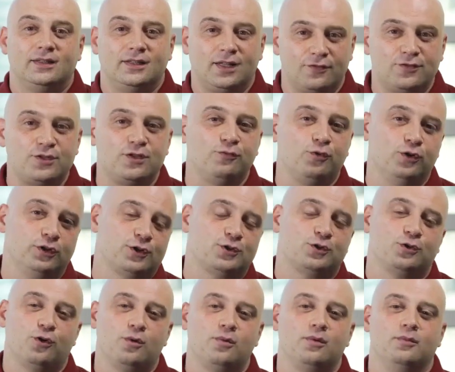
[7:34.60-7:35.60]
anything that
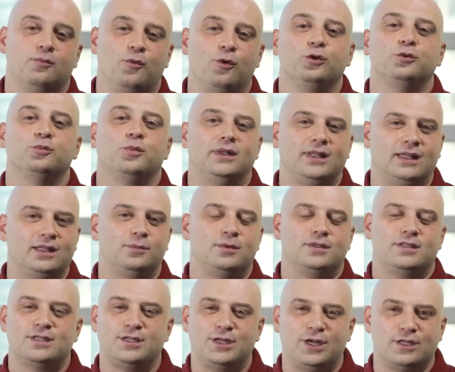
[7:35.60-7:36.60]
may require
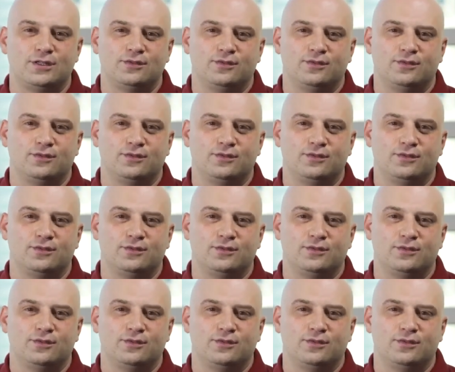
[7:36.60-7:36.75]
funding.